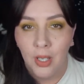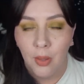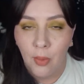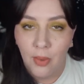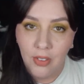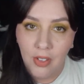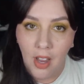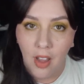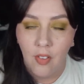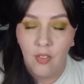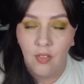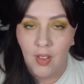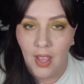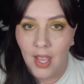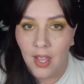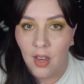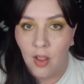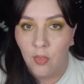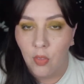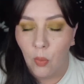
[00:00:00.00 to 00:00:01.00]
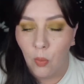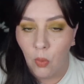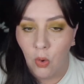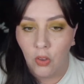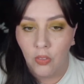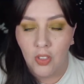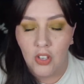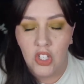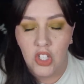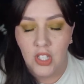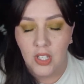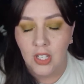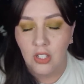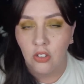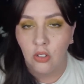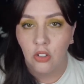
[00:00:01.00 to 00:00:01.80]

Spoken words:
He wasn't a fan of the work that she did.